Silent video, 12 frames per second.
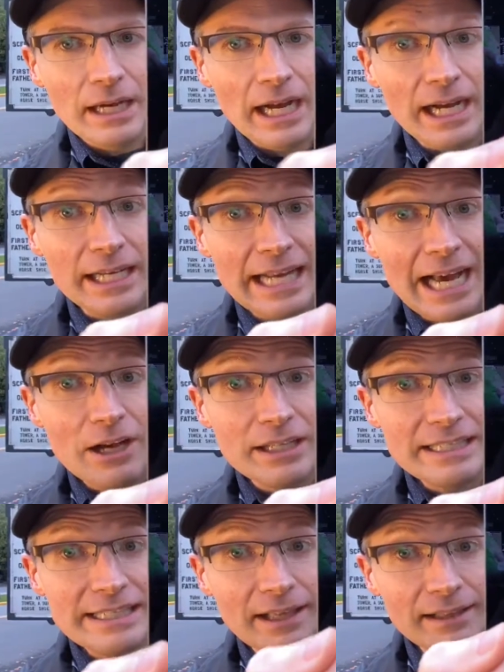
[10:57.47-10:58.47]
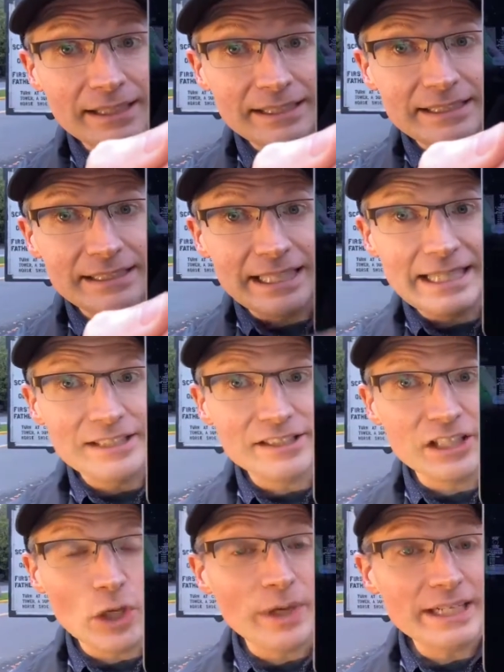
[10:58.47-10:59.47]
Now at Dulles, it is
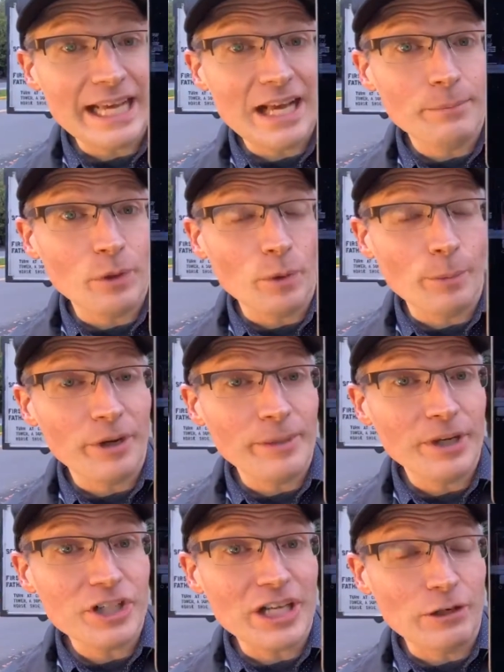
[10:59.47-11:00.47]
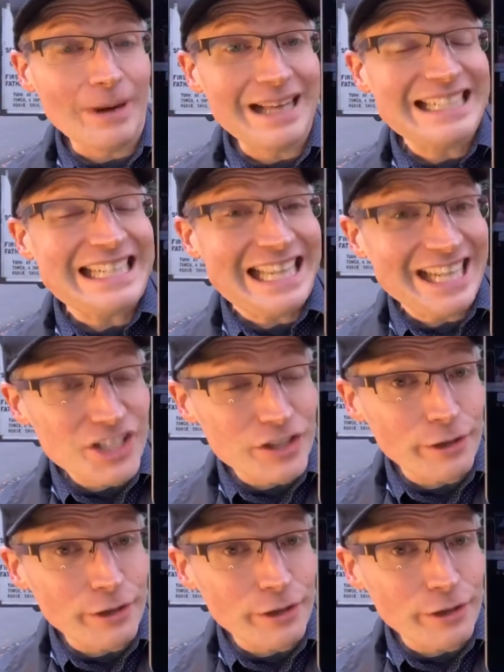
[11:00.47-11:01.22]
slowing down, but we're pretty much around 1.3 inches.